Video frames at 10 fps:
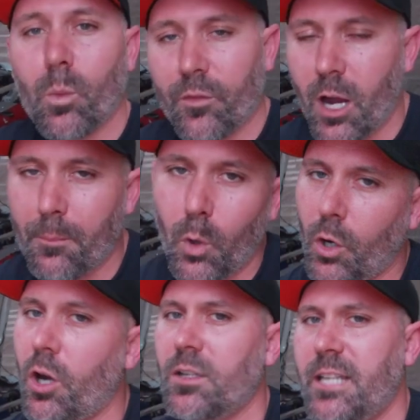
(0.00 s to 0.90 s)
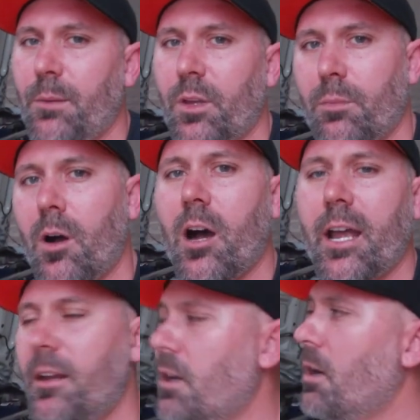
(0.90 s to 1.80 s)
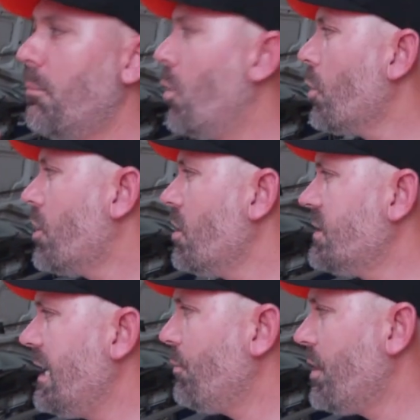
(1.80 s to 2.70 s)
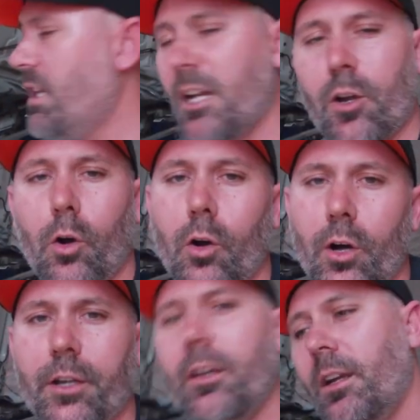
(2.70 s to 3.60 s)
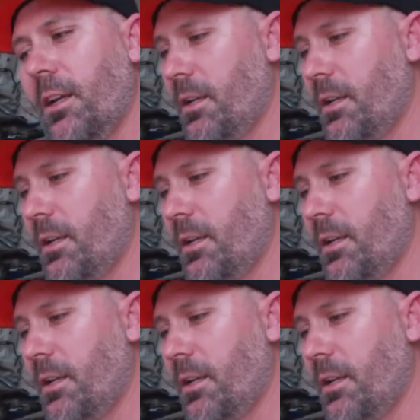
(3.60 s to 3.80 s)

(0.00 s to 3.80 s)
We've got more content with mine, more content with the Accord,